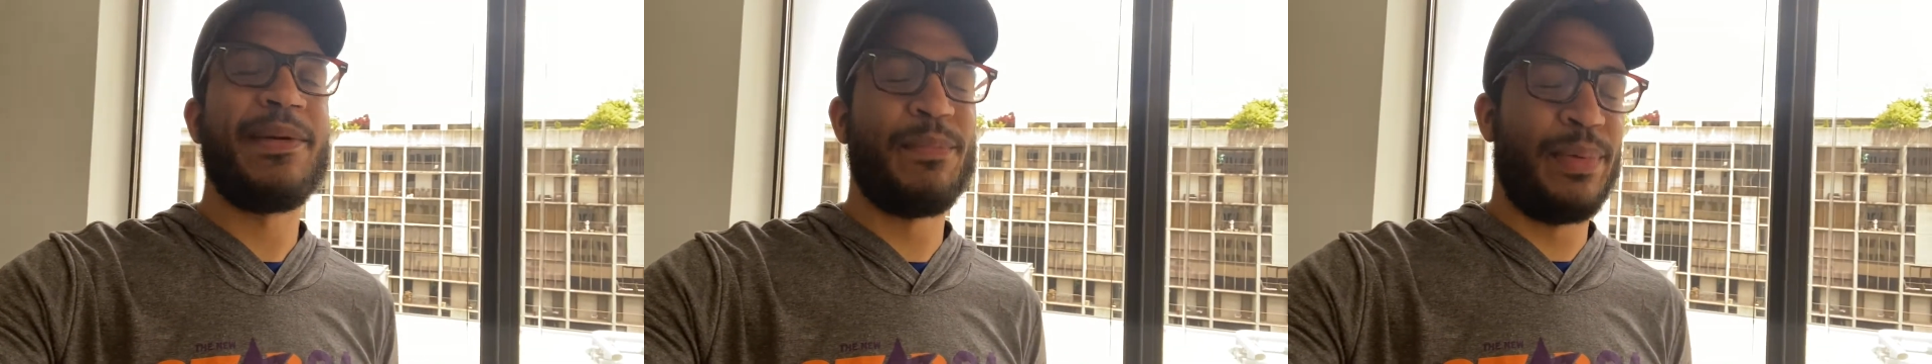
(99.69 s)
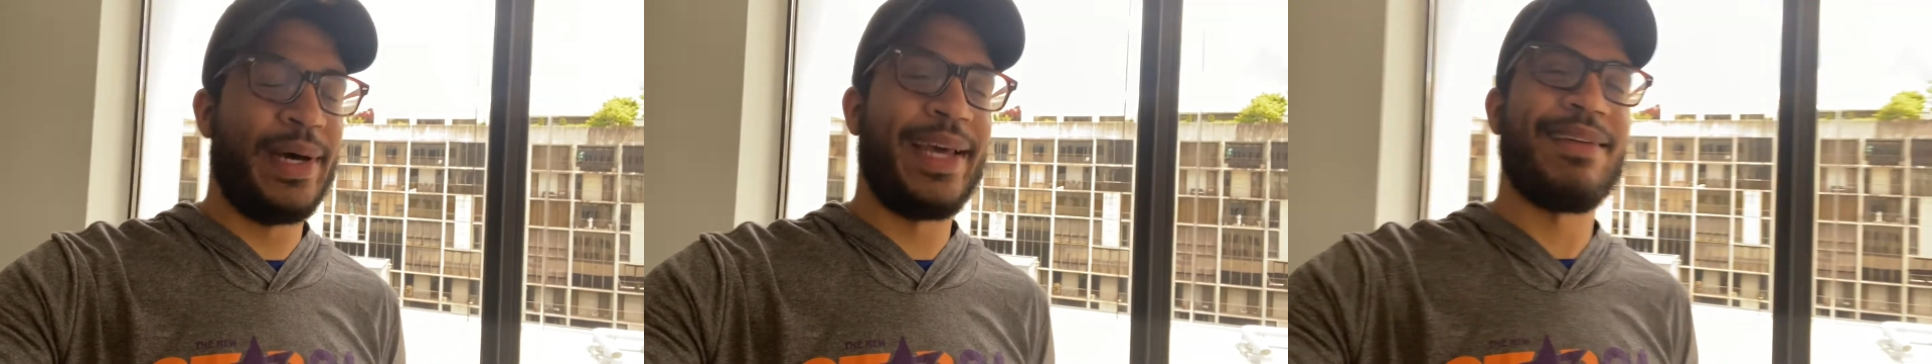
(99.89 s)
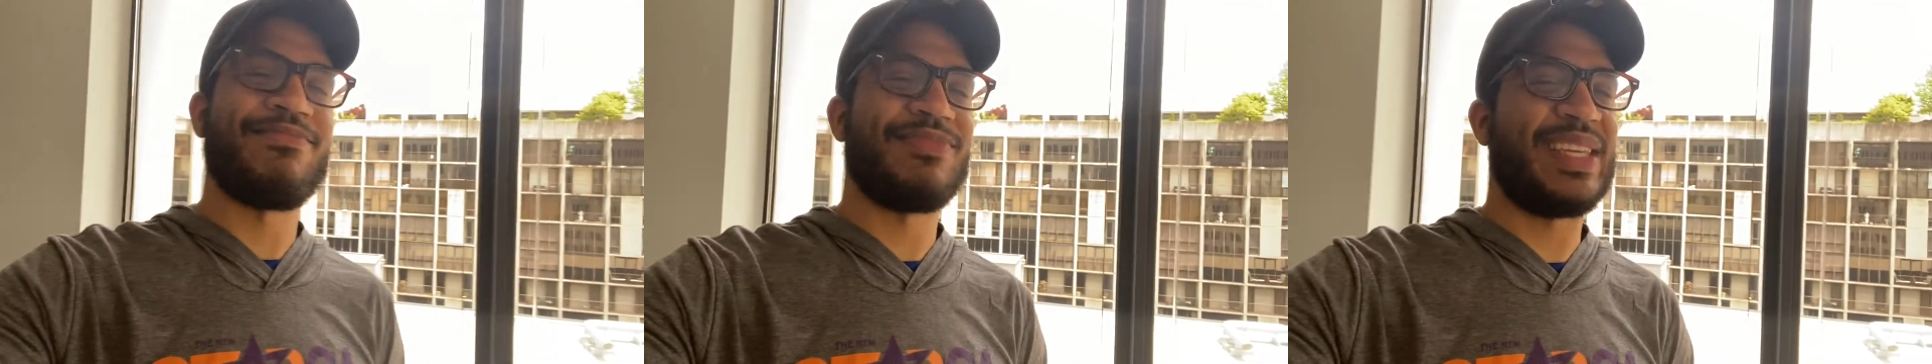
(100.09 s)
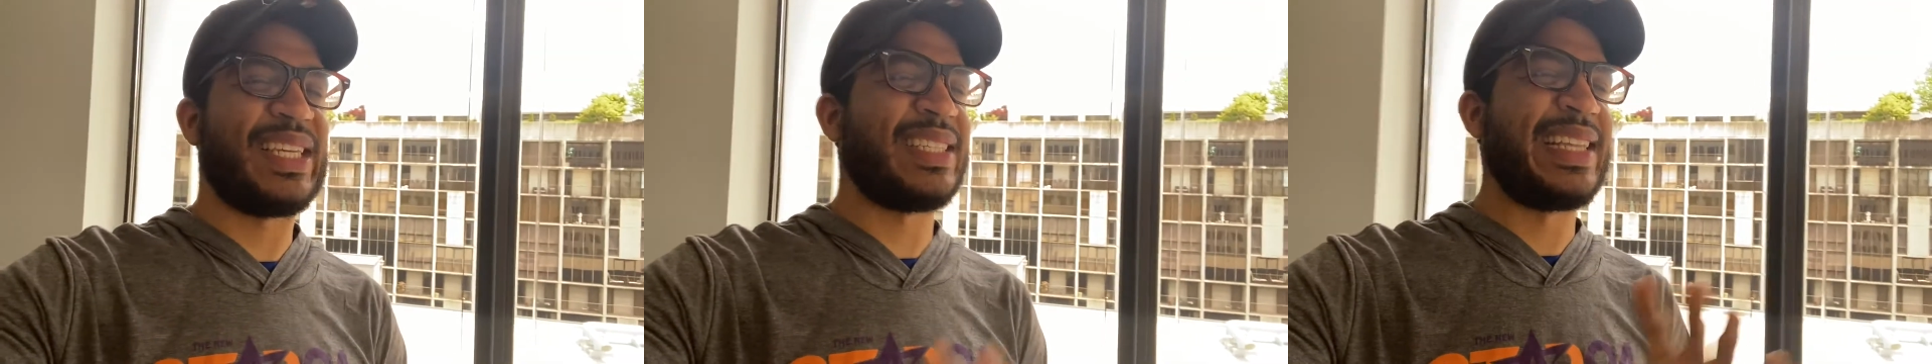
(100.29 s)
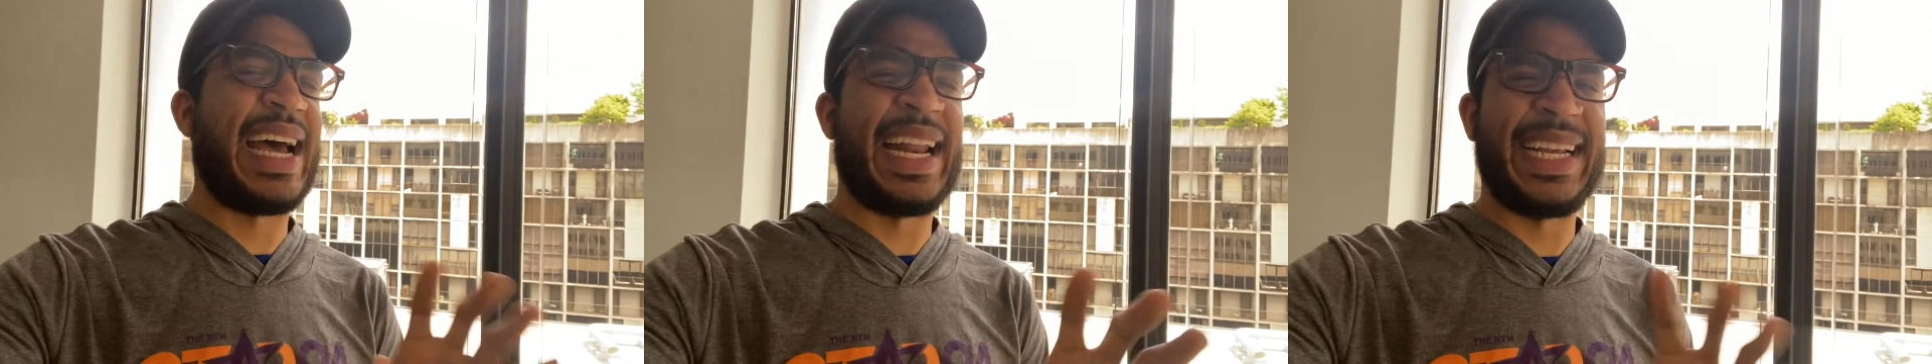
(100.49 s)
but it's
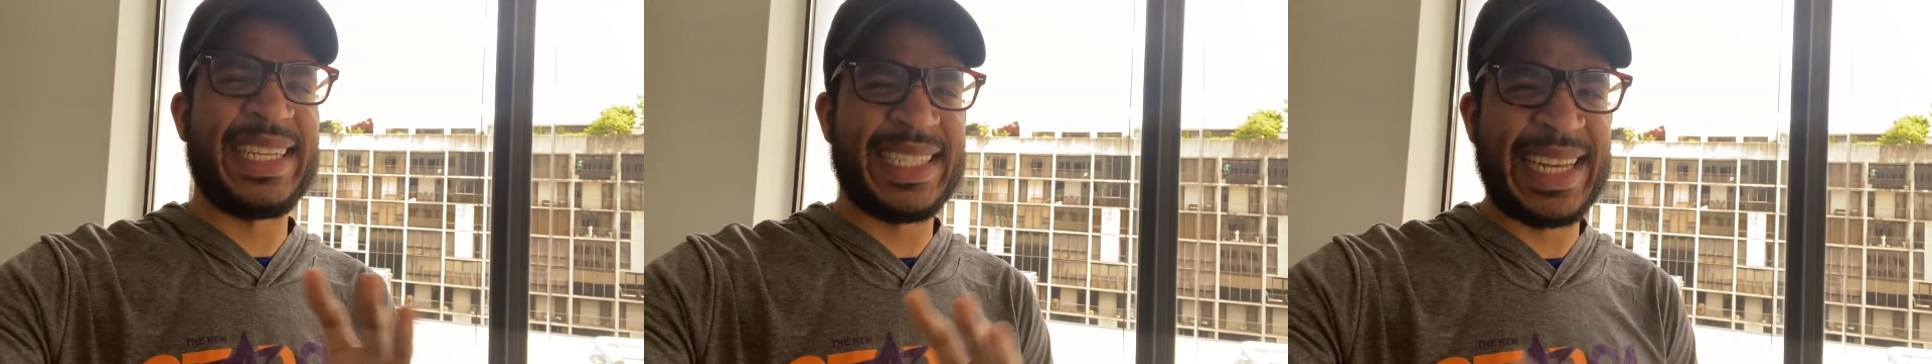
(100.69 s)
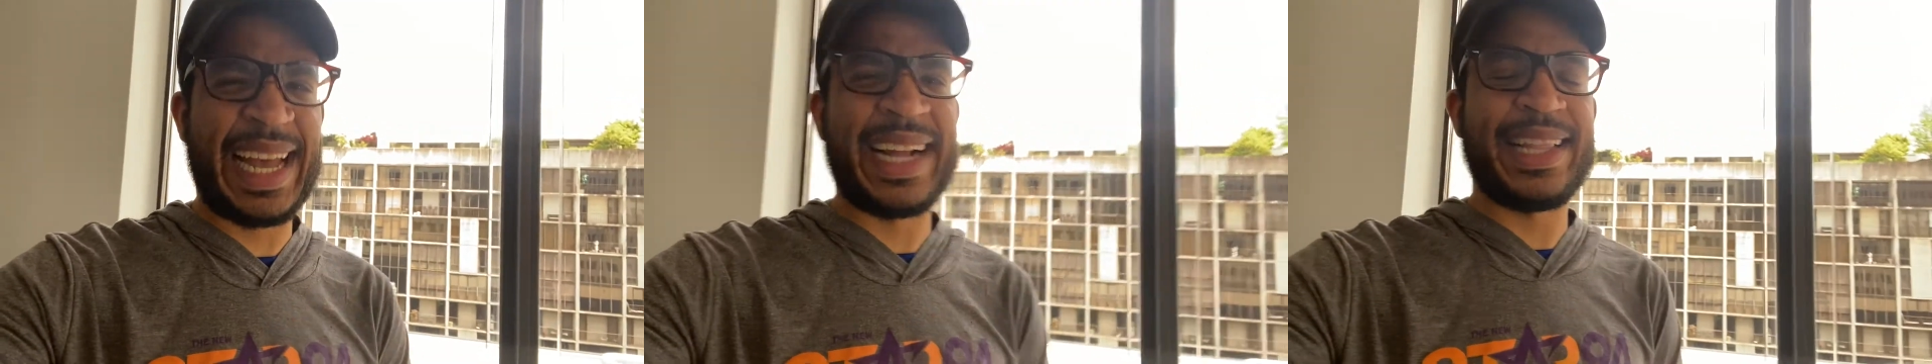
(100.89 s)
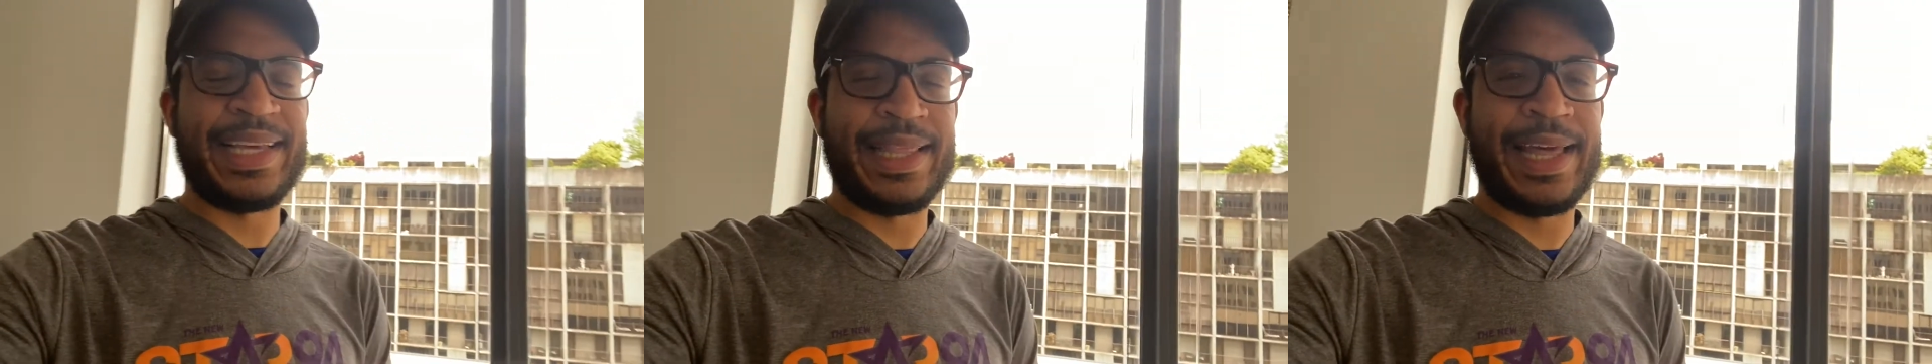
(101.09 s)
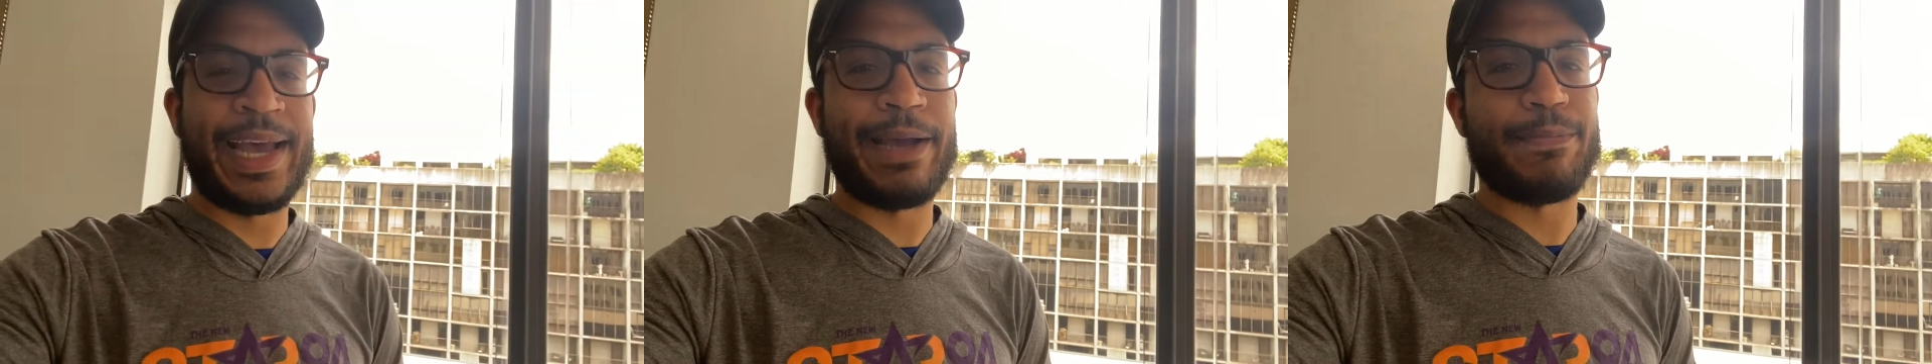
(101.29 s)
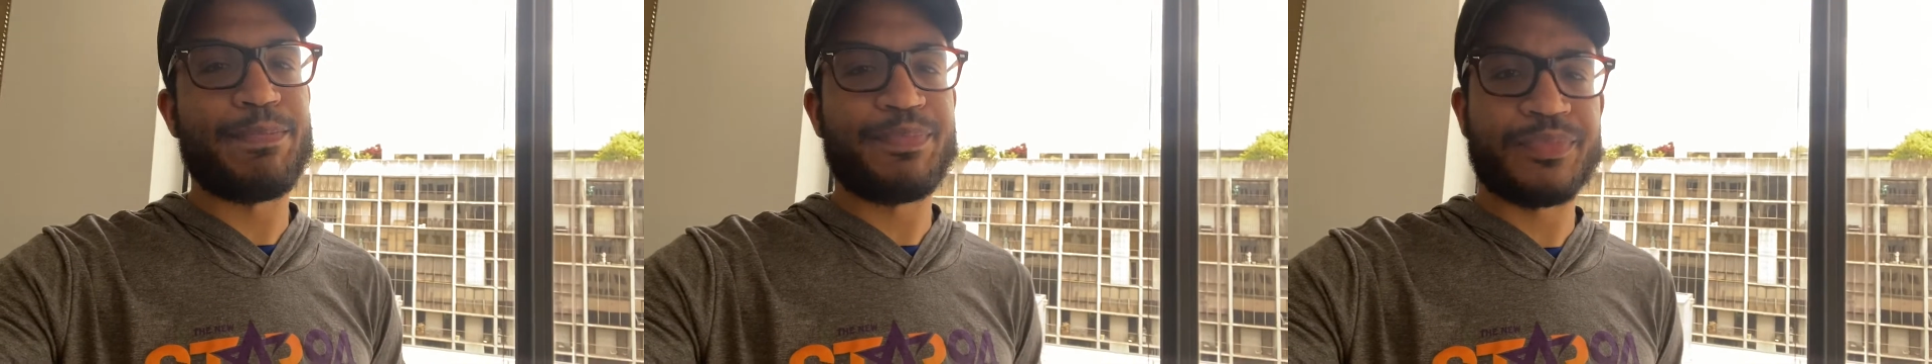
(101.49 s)
not exactly that.